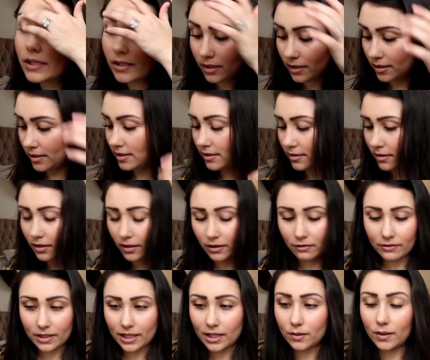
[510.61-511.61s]
because
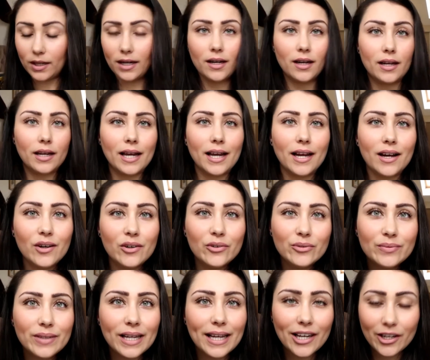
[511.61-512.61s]
I really quite like
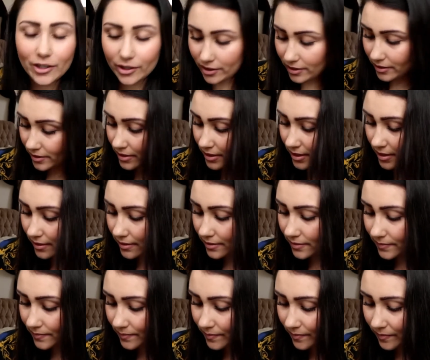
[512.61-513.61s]
how it looks.
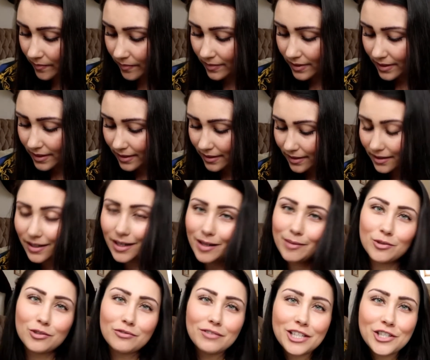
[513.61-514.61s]

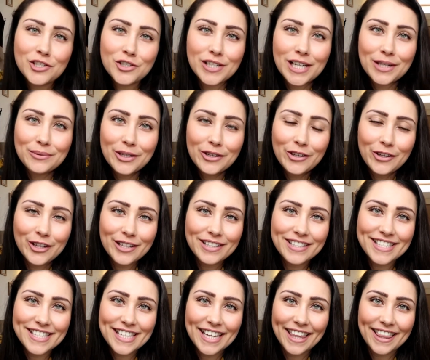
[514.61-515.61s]
I'm not really sure how well you
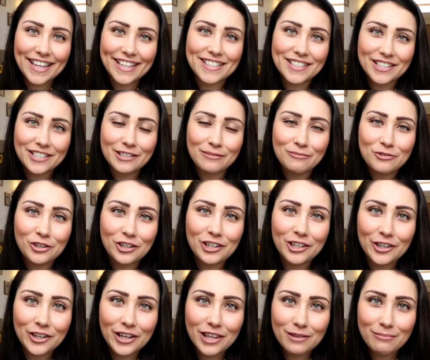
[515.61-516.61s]
can see this because I'm
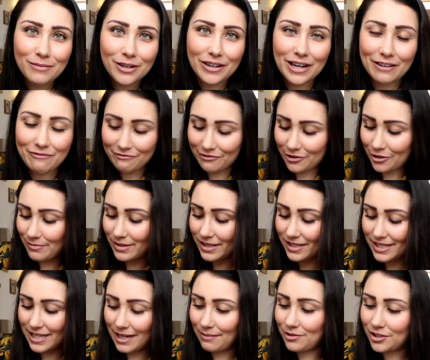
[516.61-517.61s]
trying to look in the mirror and film
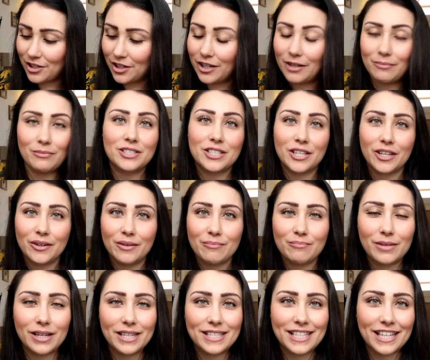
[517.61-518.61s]
at the same time,
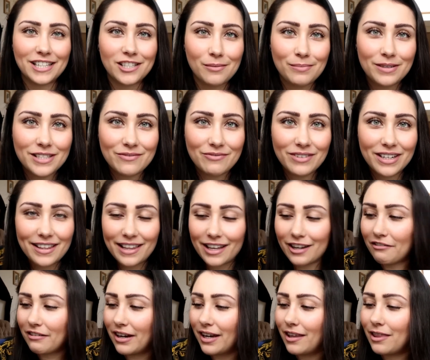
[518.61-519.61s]
so my setup isn't really
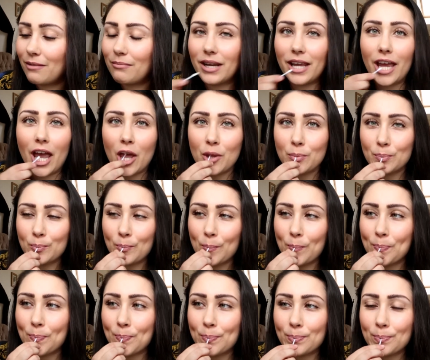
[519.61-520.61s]
that great at the minute.
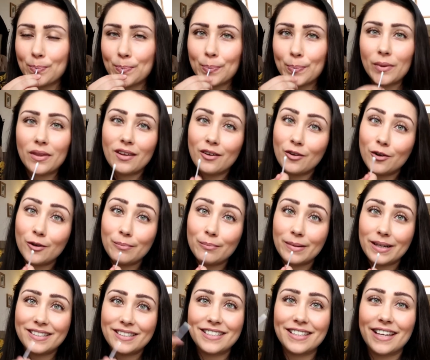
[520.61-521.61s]

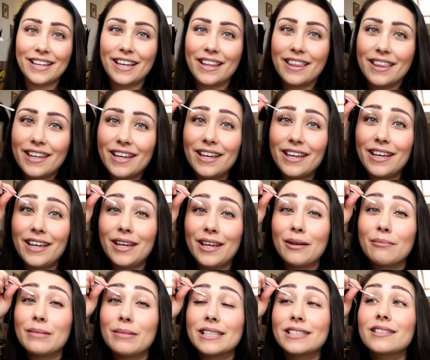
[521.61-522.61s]
Cotton bud to get
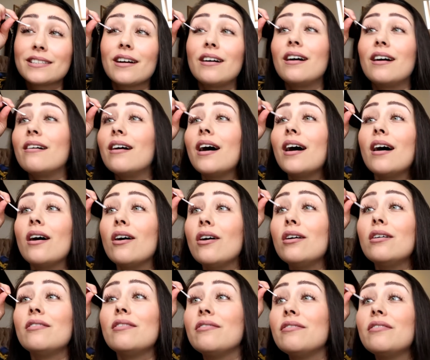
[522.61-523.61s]
the mascara
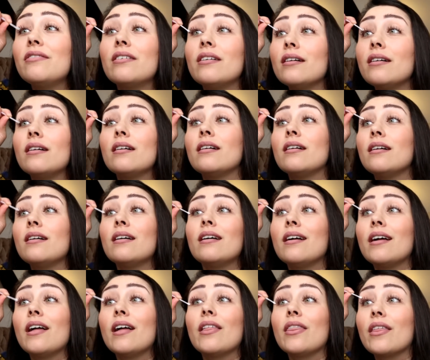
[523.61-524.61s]
off
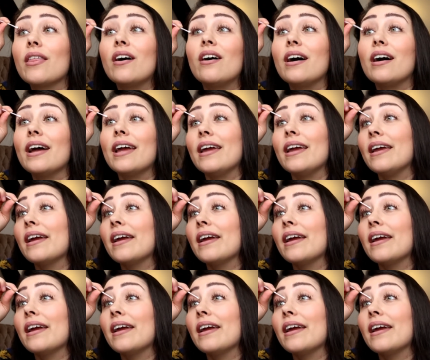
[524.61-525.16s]
that